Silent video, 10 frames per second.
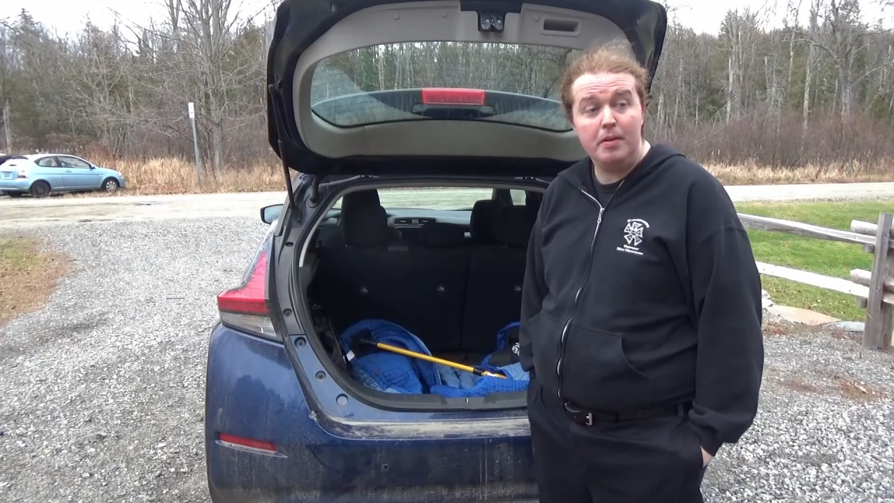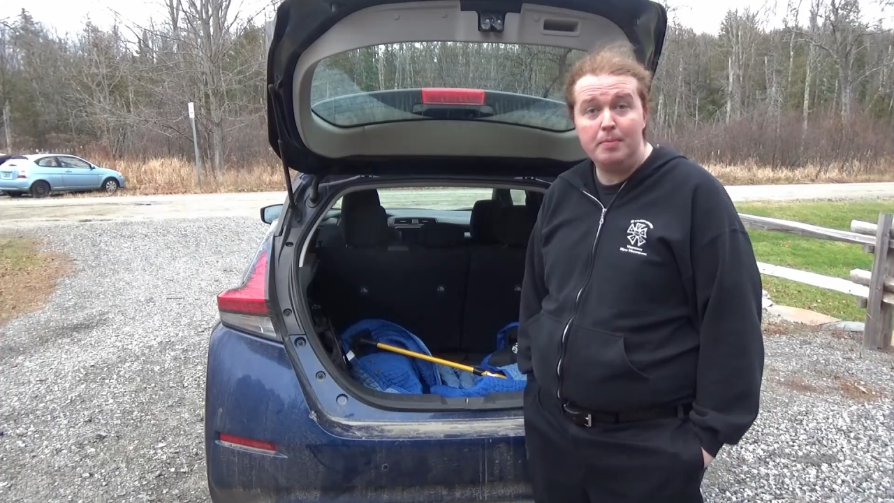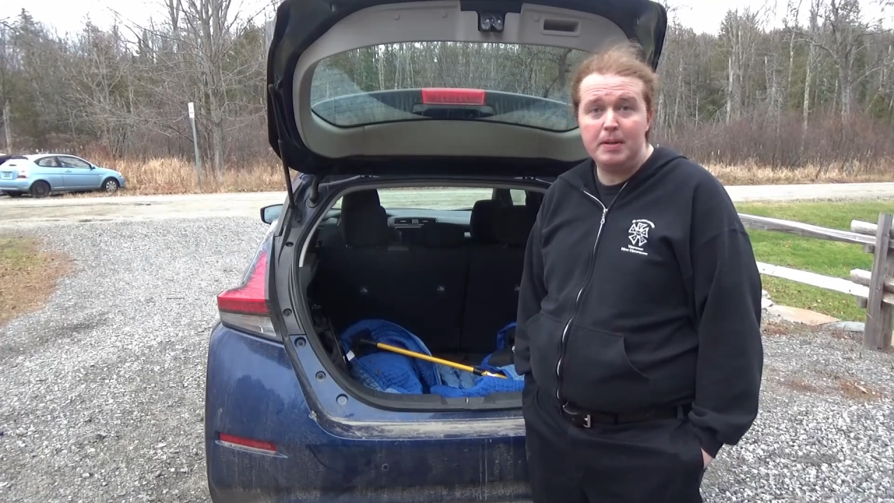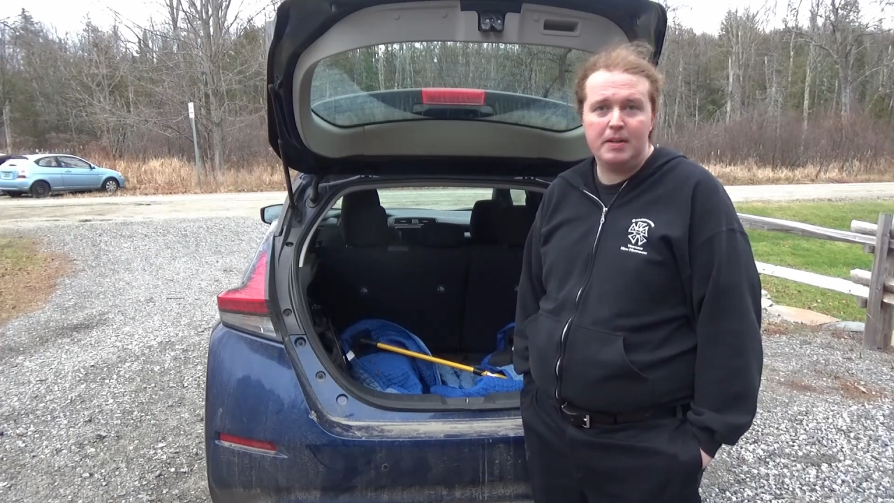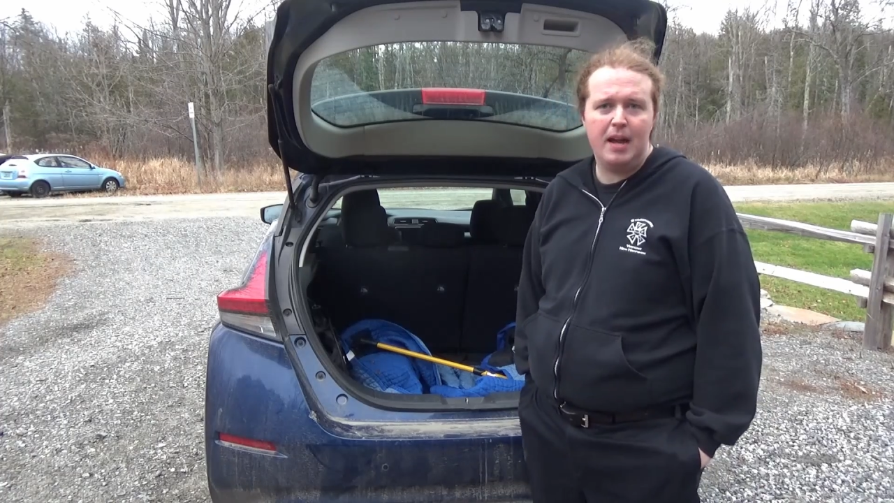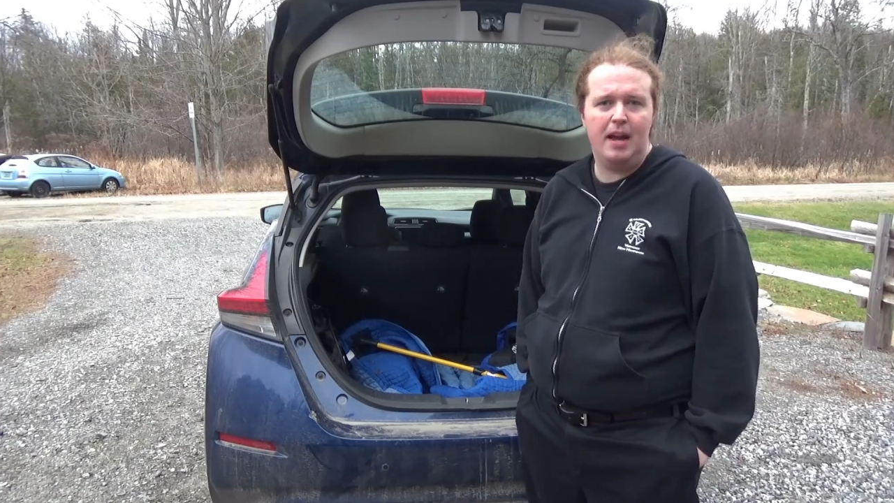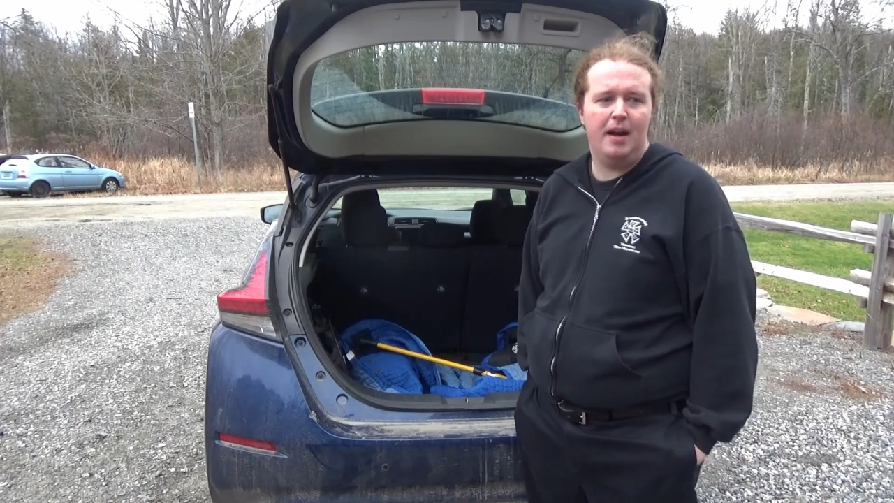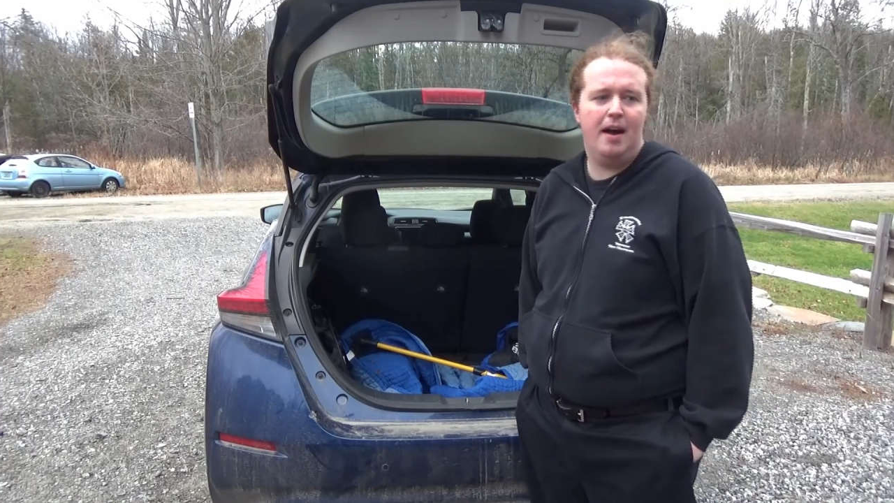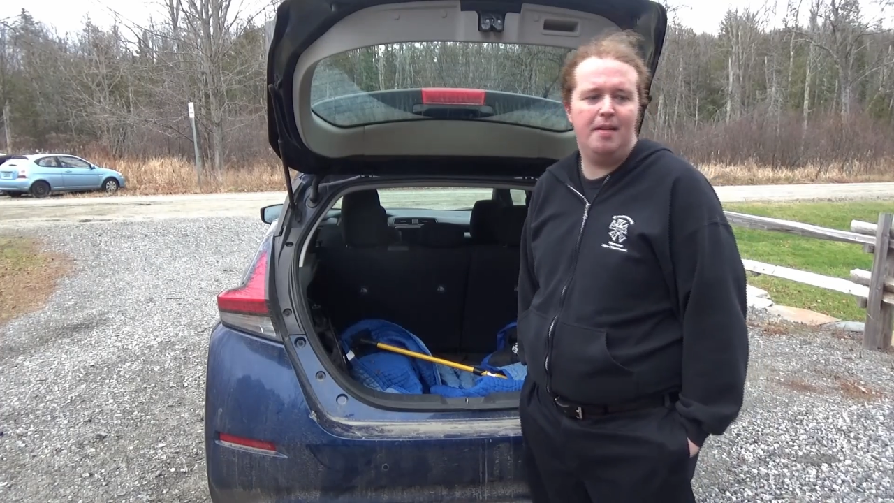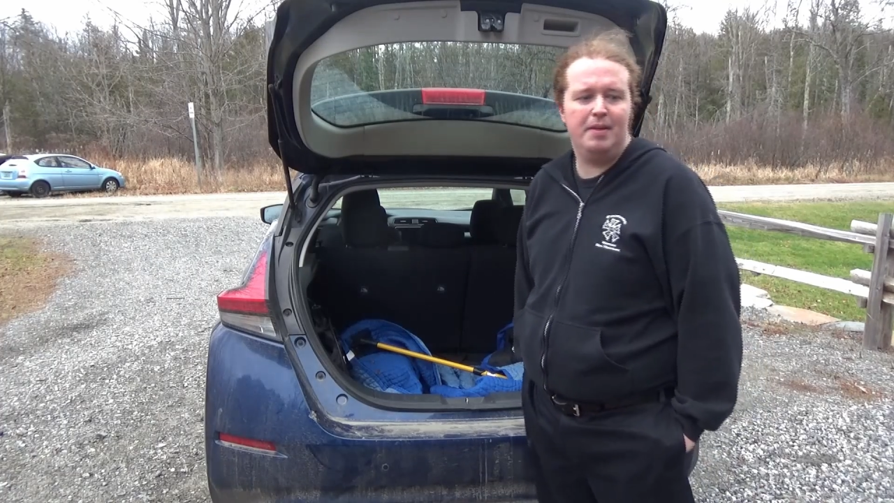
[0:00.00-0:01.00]
But hey,
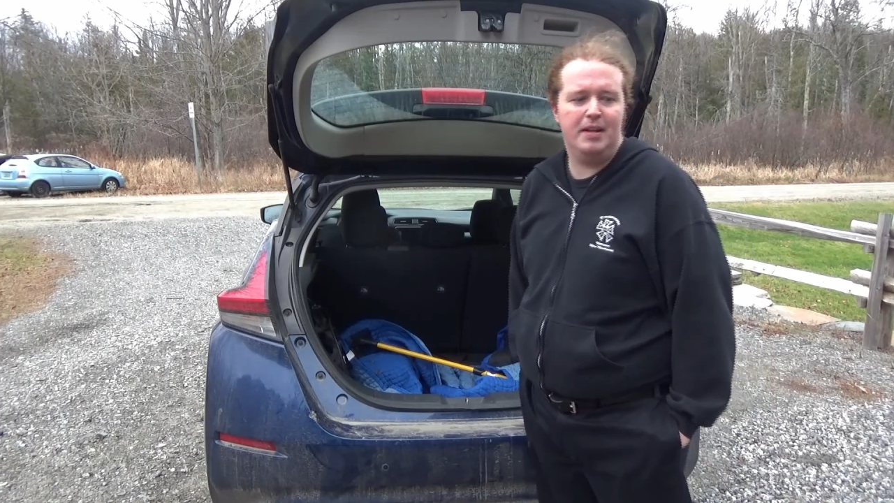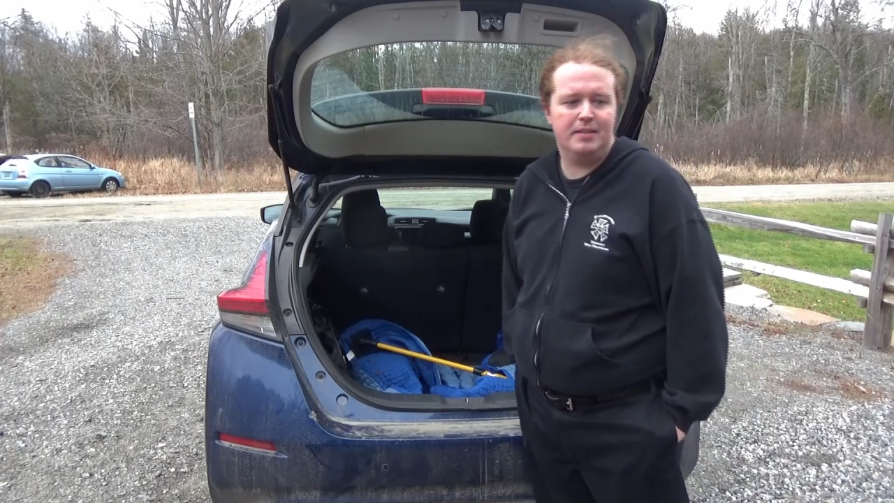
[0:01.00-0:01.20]
I'm not